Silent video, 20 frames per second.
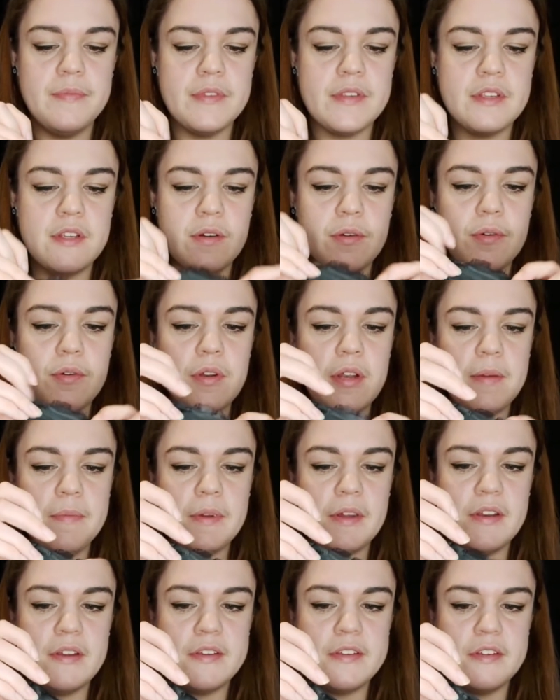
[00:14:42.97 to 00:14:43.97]
So all I'm
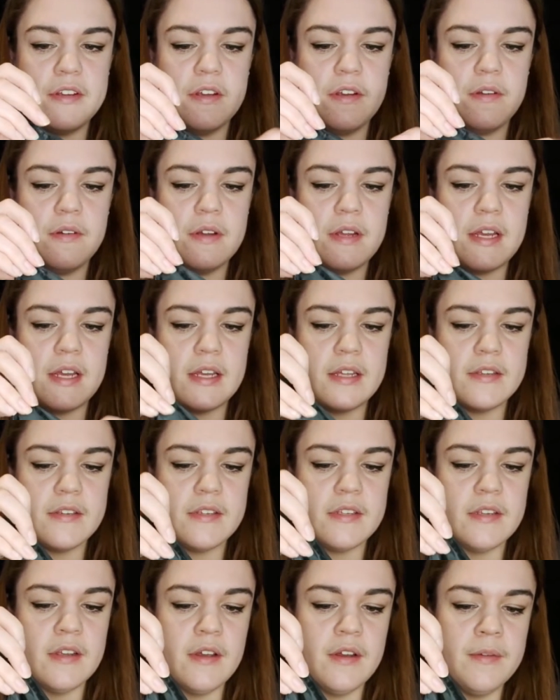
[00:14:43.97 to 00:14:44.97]
going to do
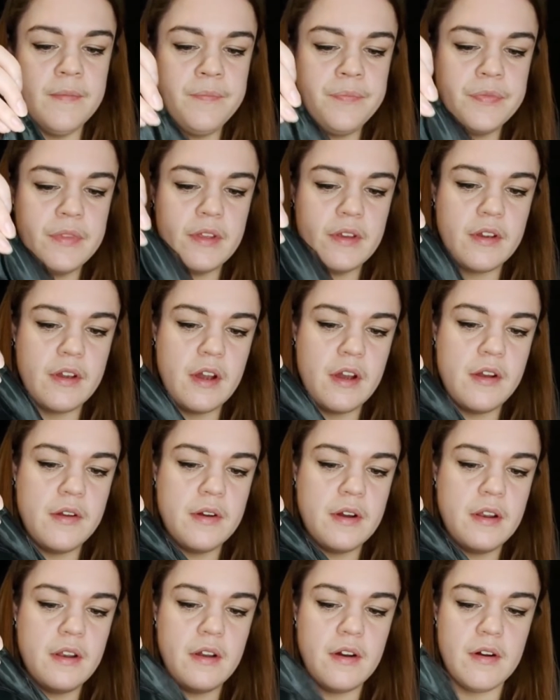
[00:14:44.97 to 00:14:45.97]
is go
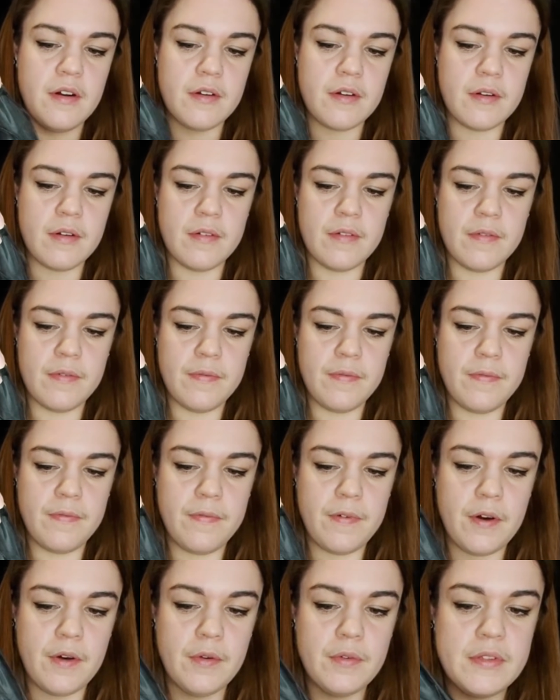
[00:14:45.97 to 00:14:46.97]
along,
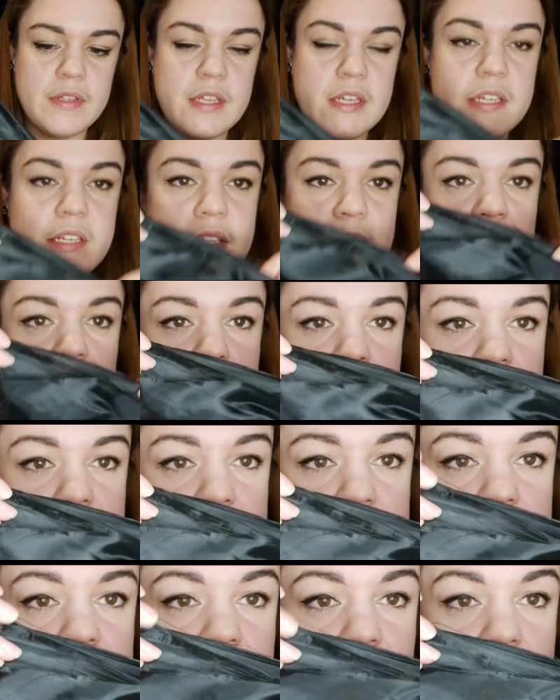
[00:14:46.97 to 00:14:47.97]
fold this
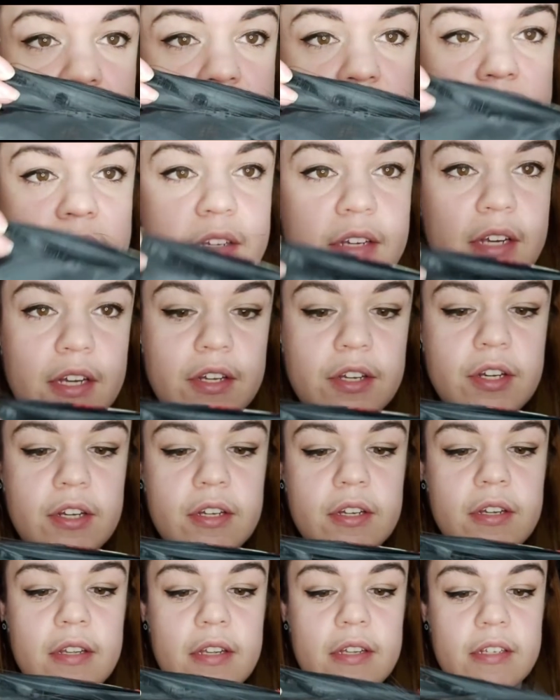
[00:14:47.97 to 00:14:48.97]
edge and stitch
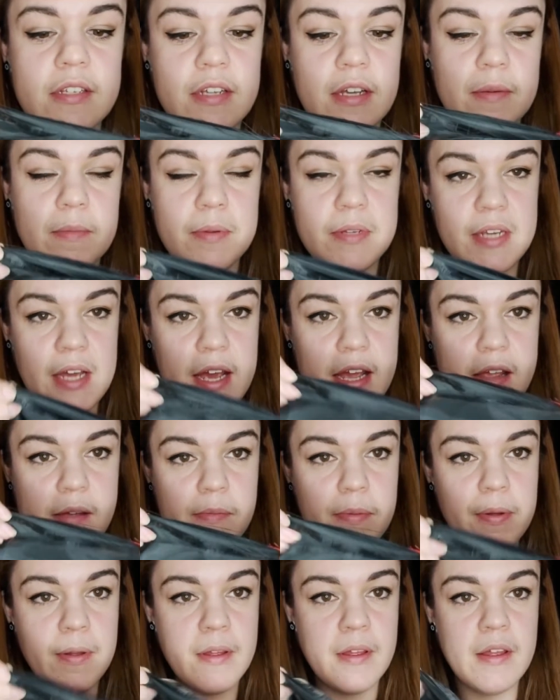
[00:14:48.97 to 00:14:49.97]
it to the zip
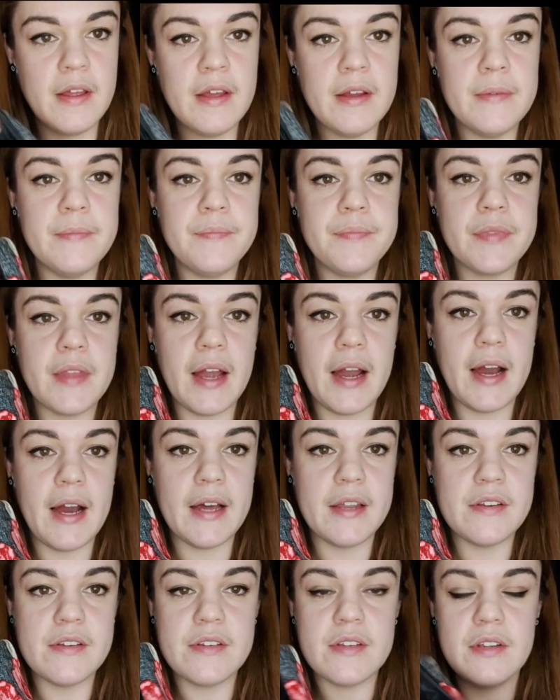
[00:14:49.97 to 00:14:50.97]
tape
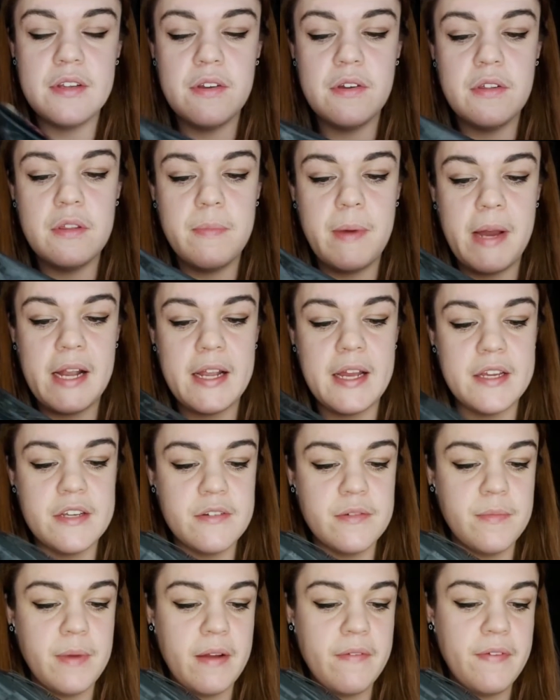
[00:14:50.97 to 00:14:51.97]
and to the back edge
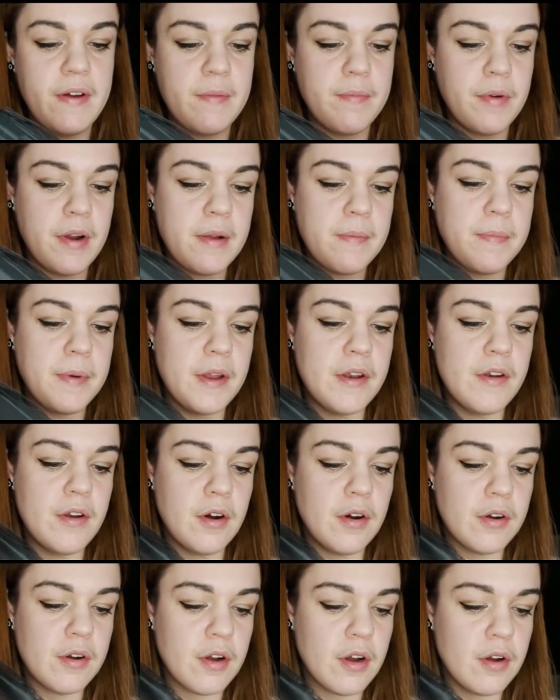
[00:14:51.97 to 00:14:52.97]
of my fabric, but
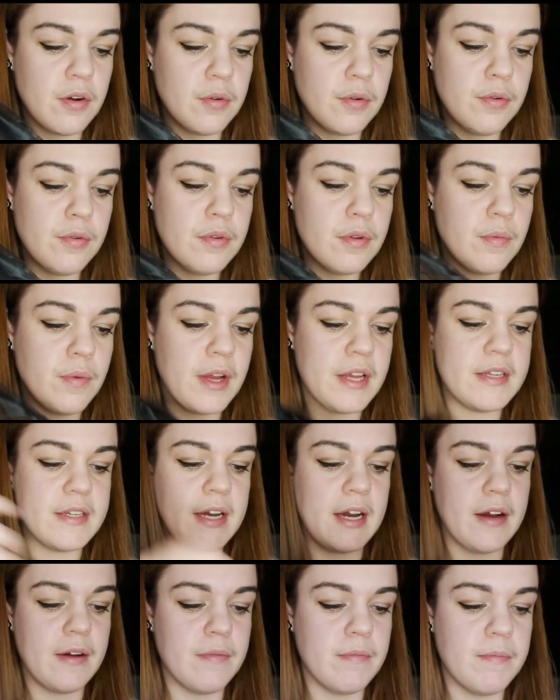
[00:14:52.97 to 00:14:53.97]
not go all the way
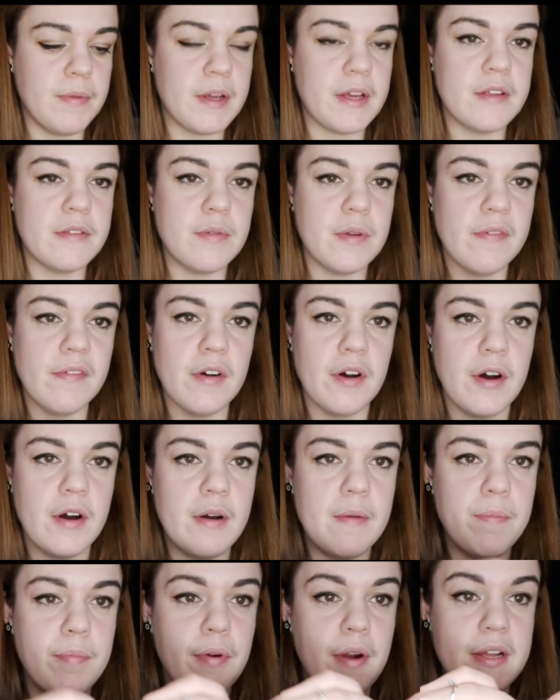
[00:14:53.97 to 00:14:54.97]
down because we've got
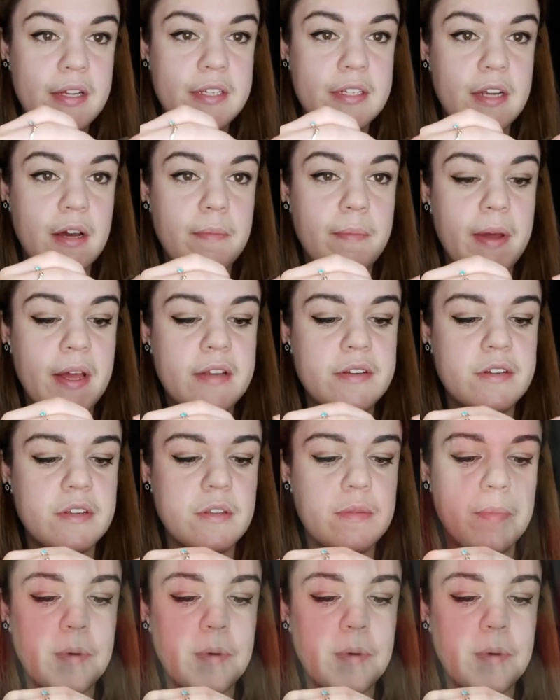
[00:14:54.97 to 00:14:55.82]
a pressed up edge at the